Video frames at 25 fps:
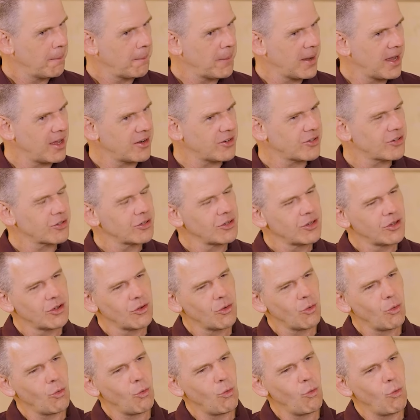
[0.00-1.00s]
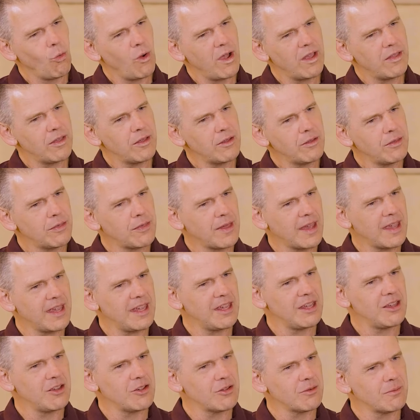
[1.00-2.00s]
But whether
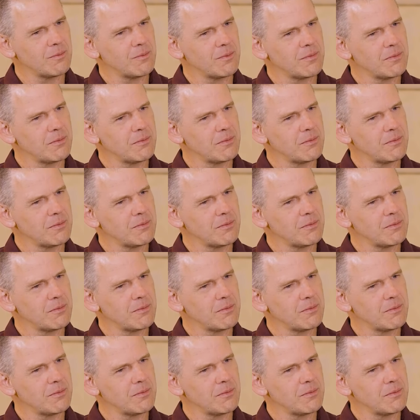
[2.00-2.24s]
they